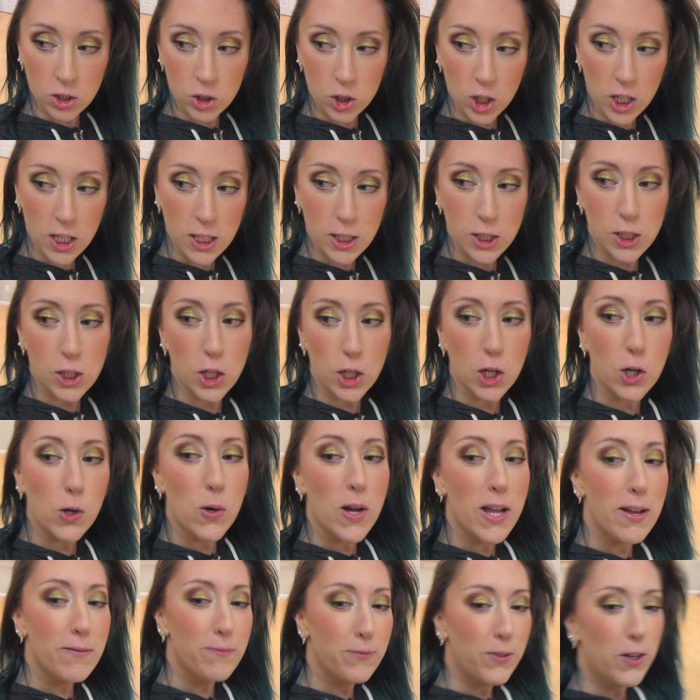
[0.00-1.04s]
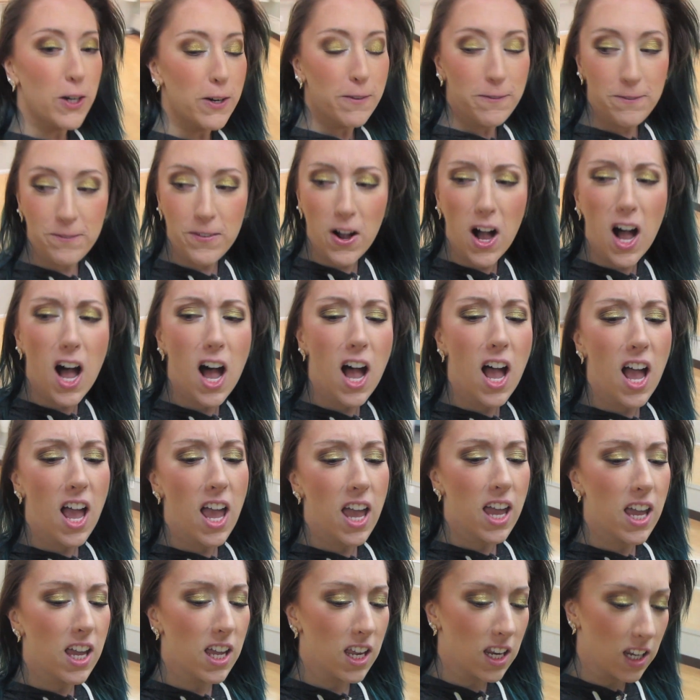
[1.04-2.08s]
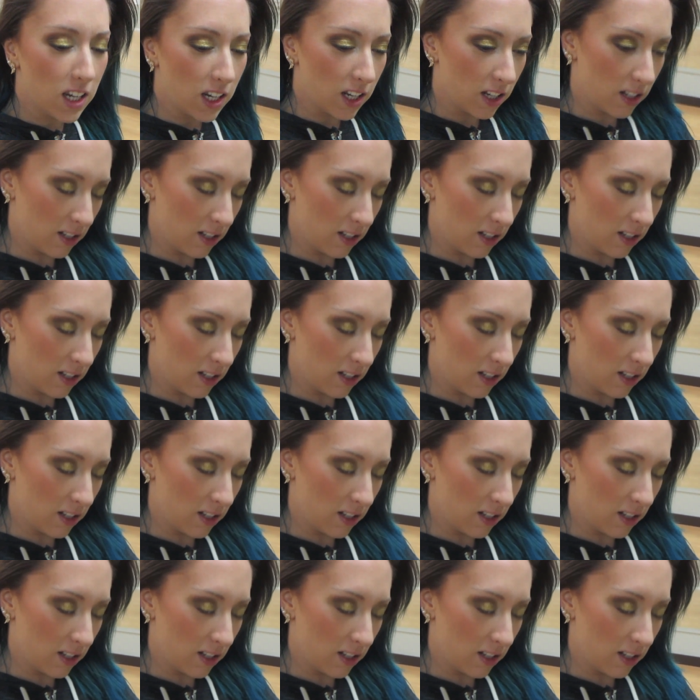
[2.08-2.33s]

Just do it for fun.